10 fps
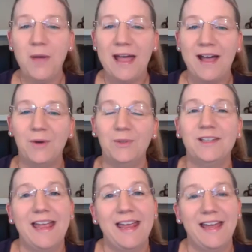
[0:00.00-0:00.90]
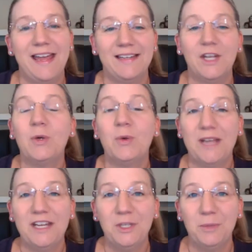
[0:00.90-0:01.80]
out and
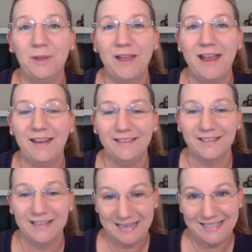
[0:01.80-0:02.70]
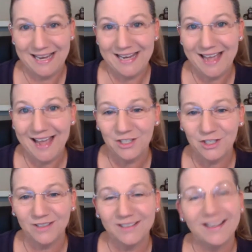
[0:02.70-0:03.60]
create your plan, take
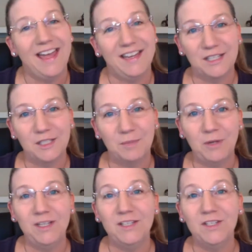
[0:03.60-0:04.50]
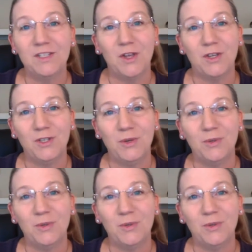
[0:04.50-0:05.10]
action, and experience your